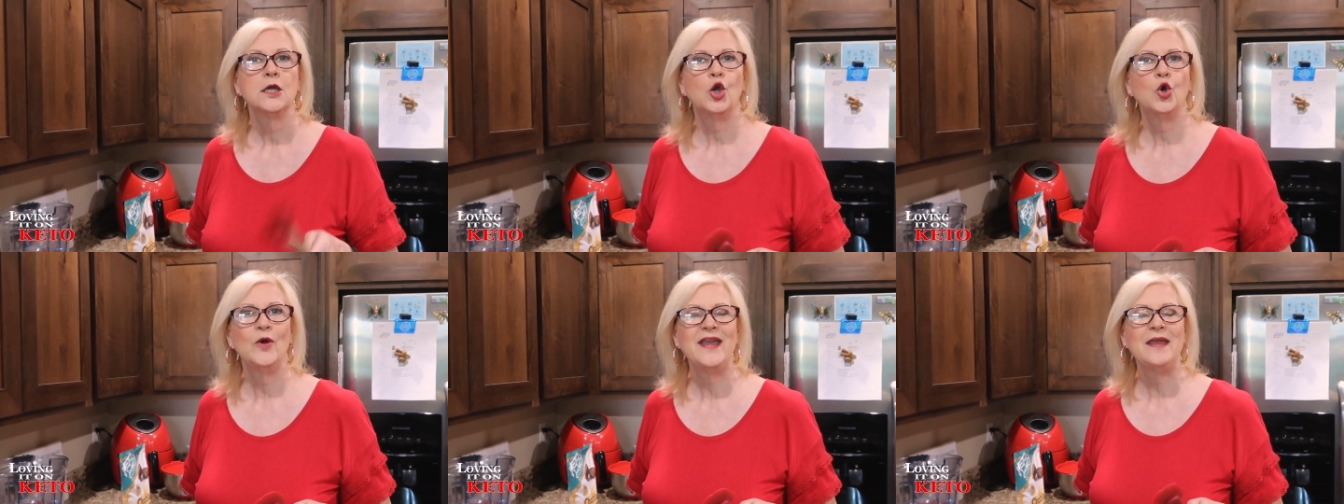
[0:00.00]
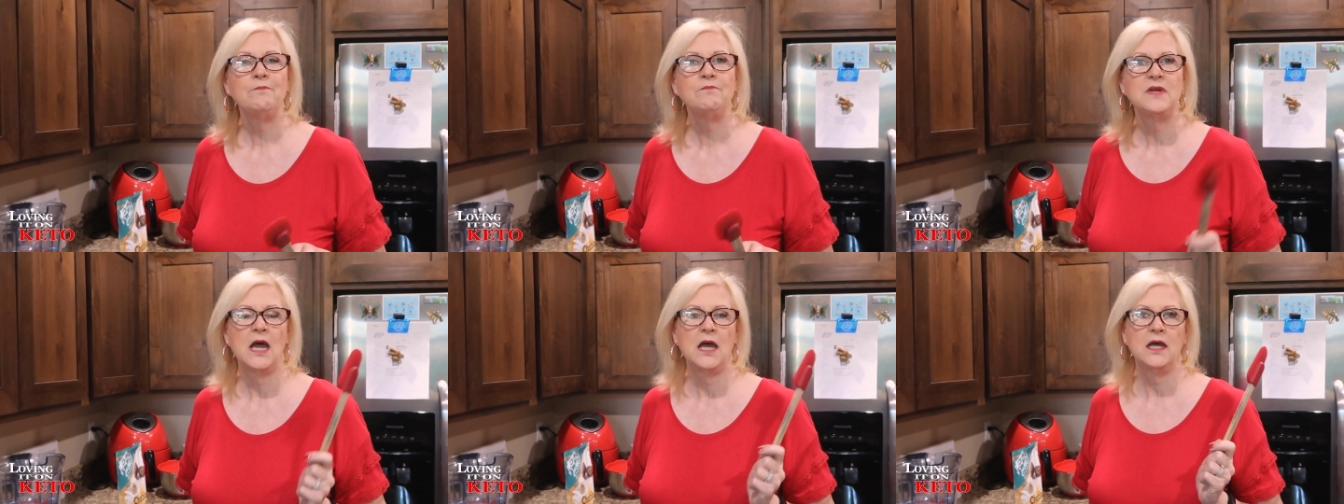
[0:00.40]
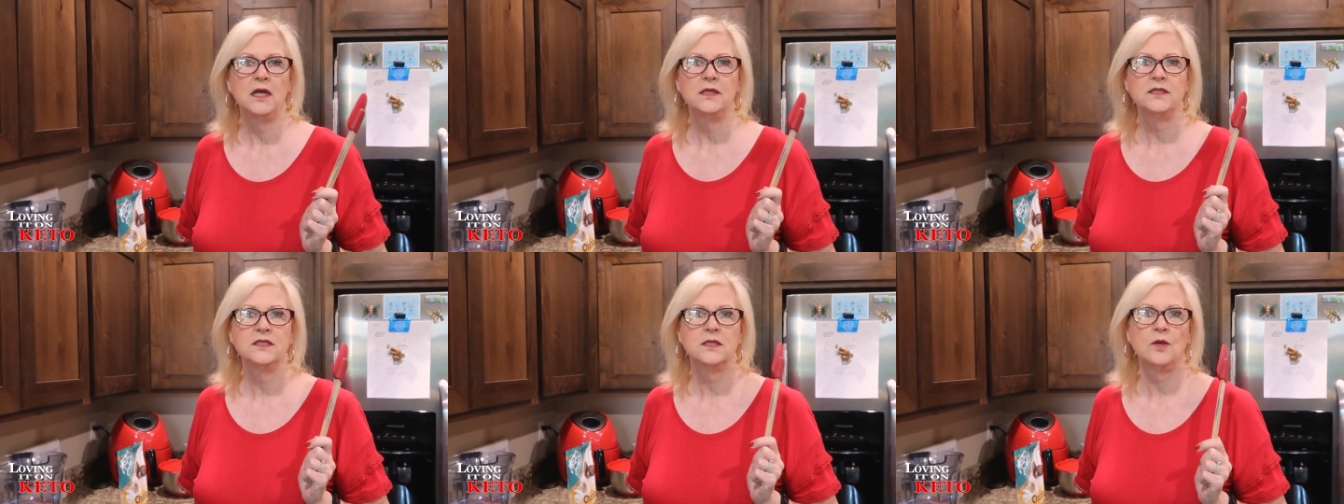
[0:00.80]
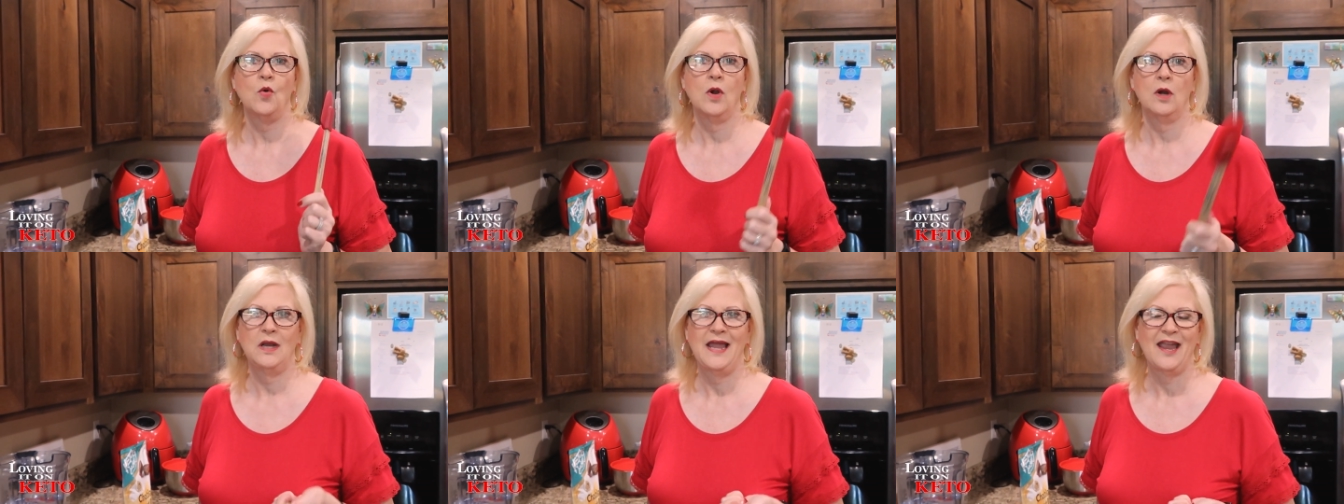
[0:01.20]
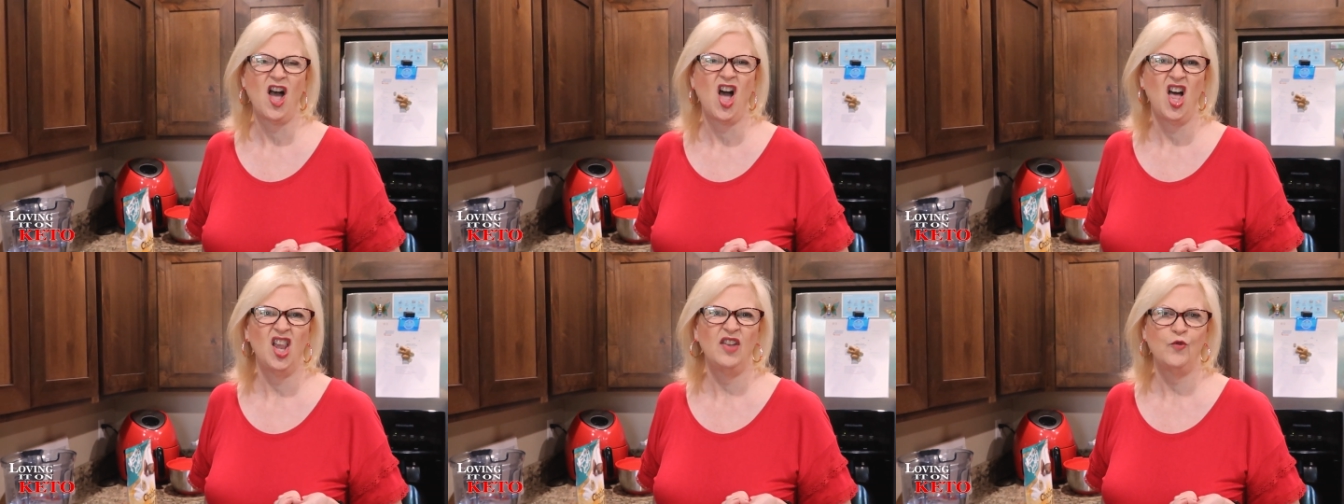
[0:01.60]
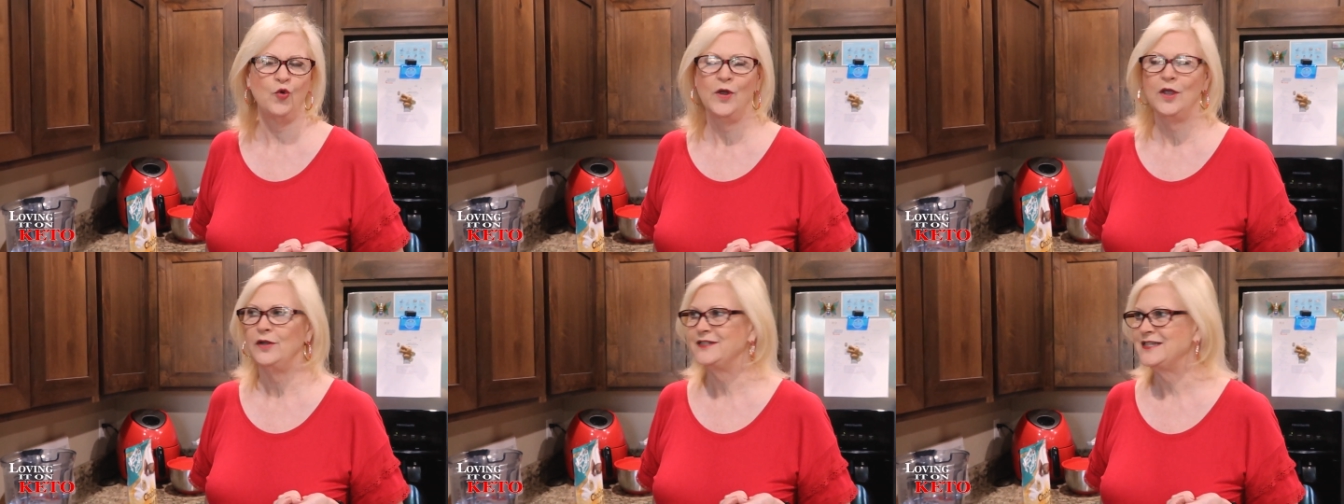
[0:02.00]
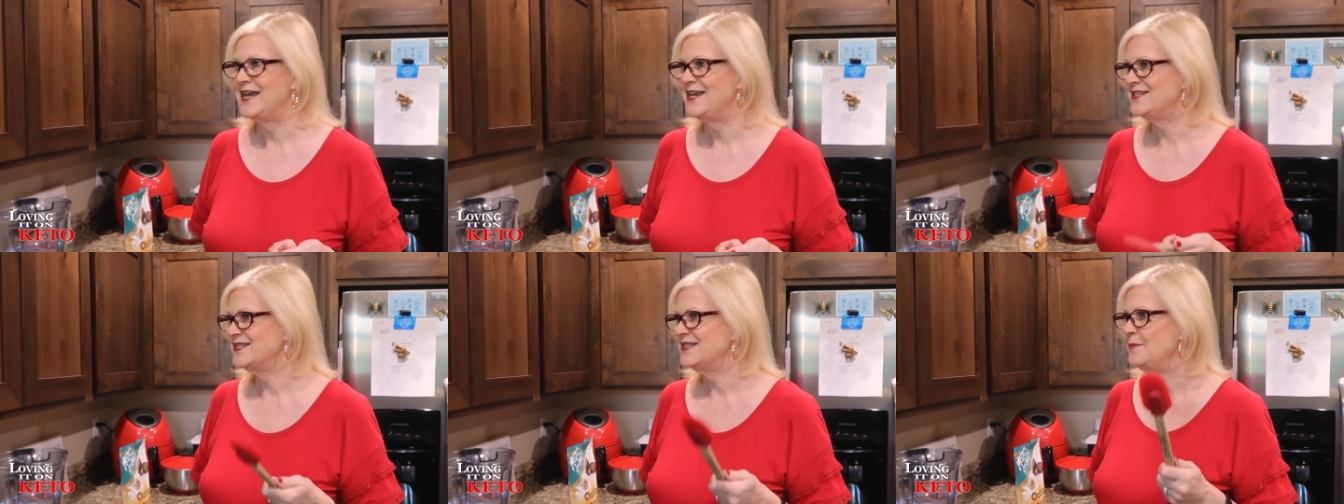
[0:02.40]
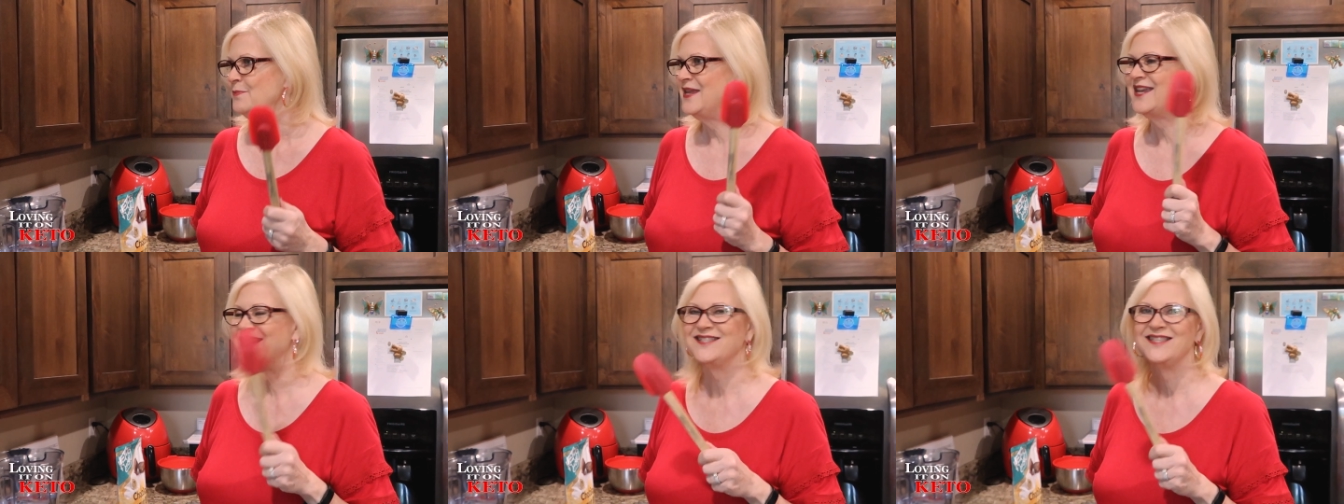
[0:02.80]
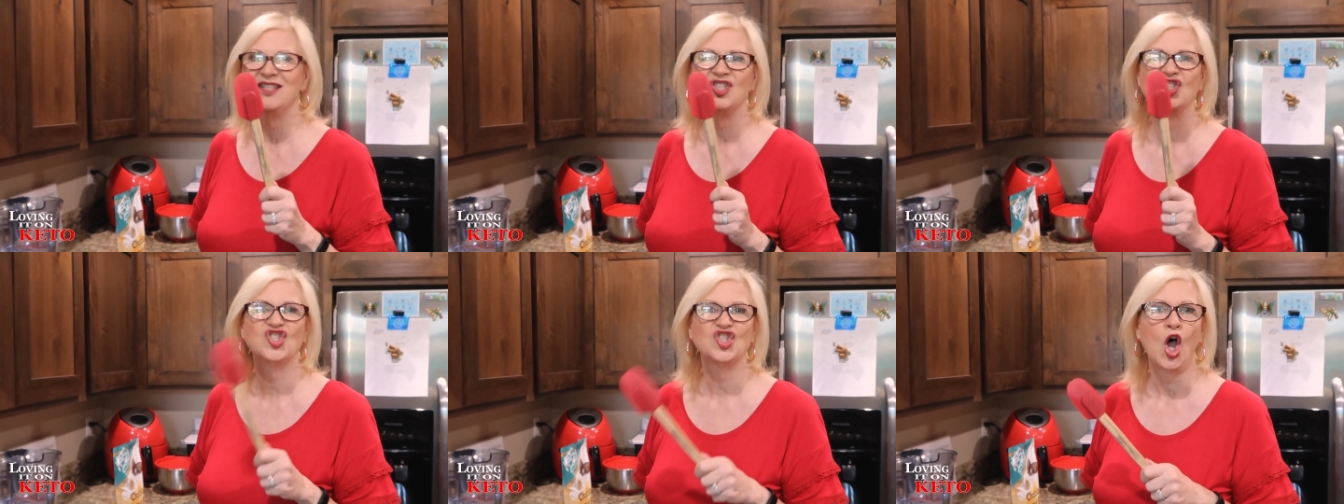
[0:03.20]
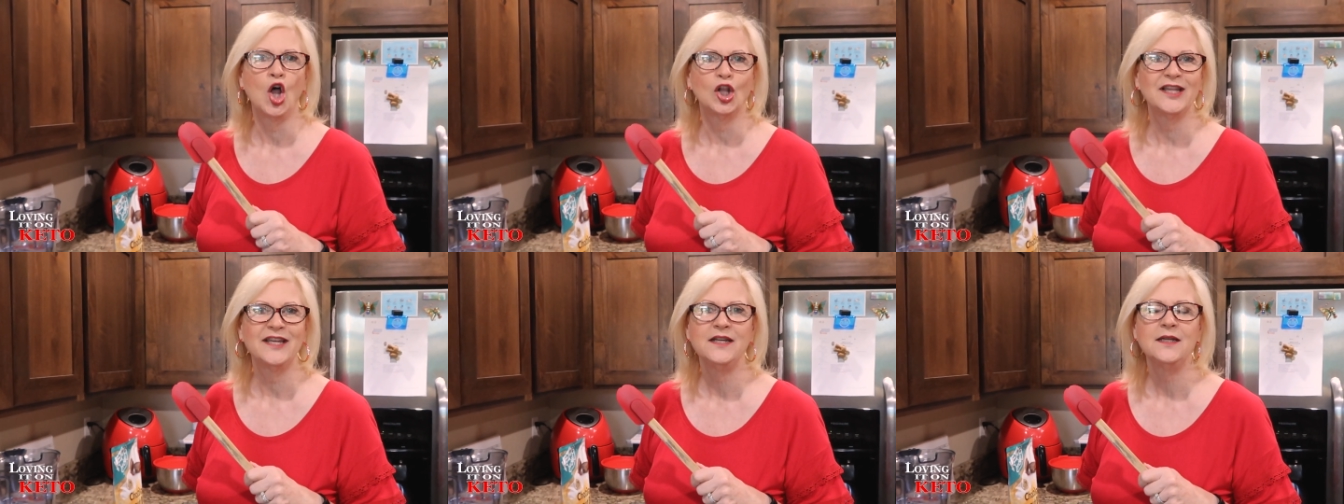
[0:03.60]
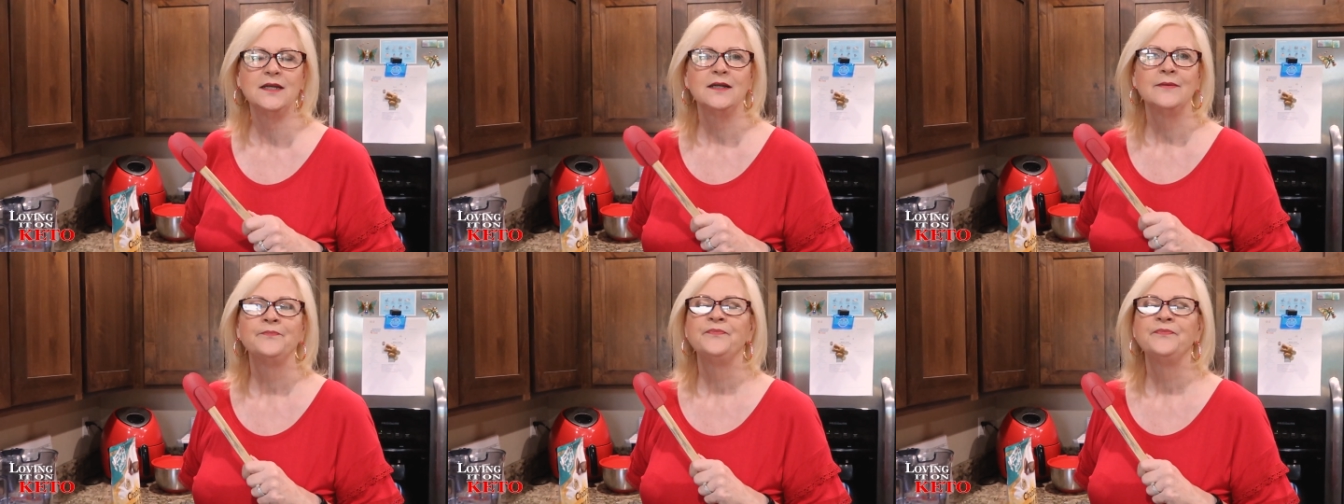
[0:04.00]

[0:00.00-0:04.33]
cream does or like olive oil does because it's solid.